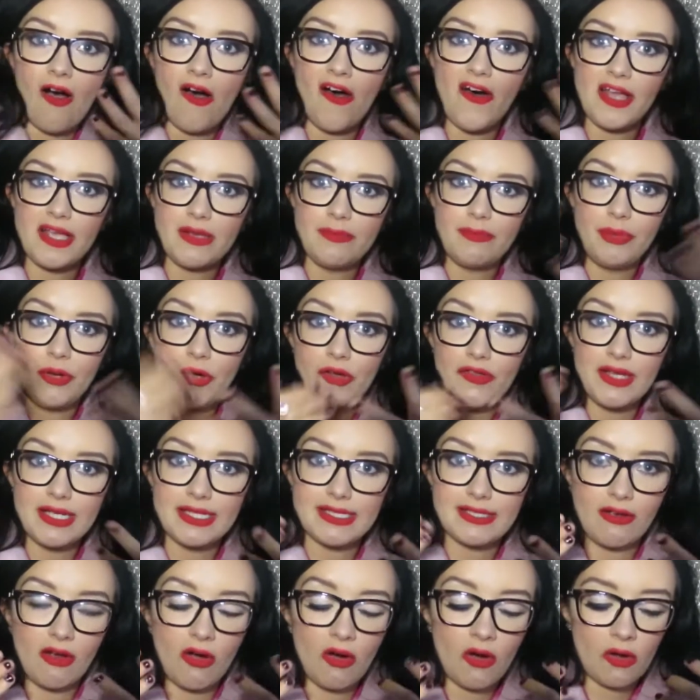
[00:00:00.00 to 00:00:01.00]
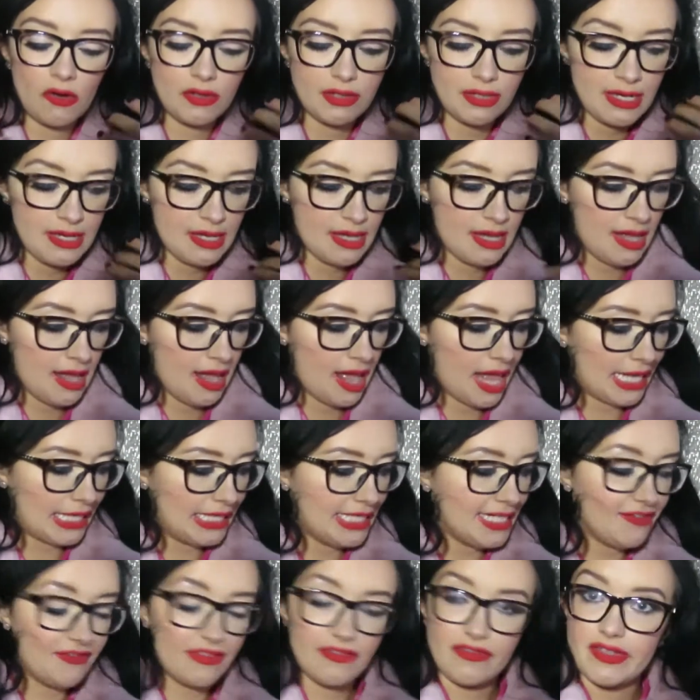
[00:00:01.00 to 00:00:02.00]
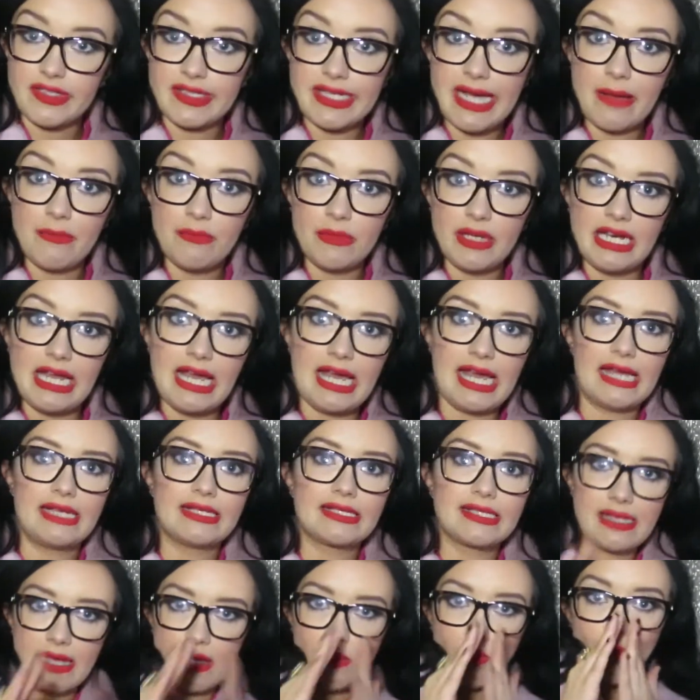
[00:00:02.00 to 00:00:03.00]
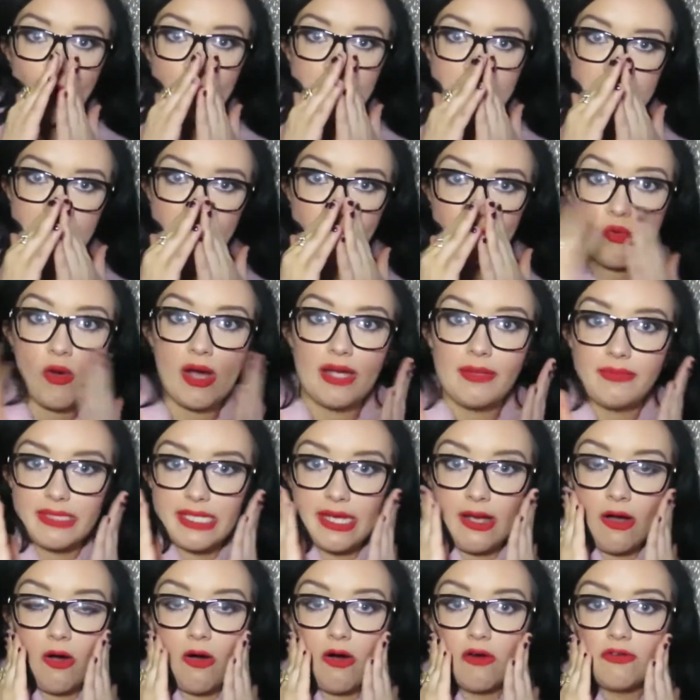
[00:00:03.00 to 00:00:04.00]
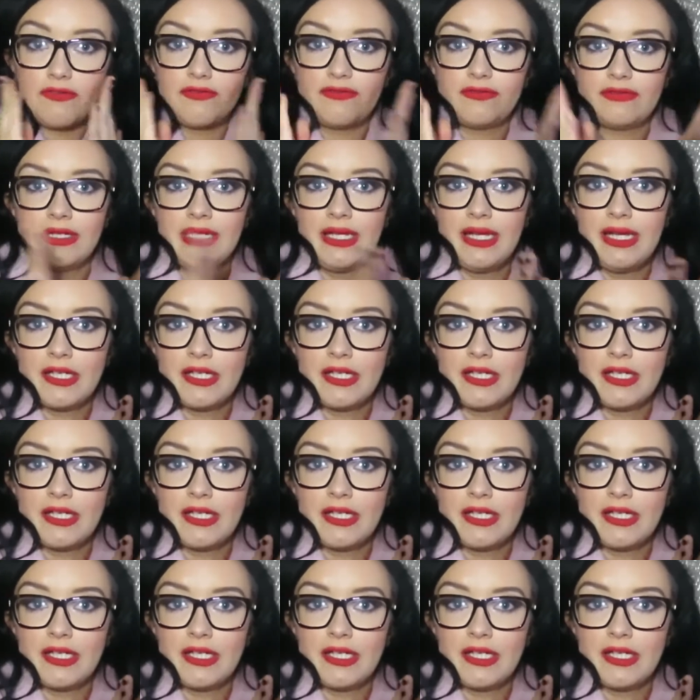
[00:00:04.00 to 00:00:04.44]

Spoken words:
I put this on, leave it for 10 minutes, and once I've wiped it off,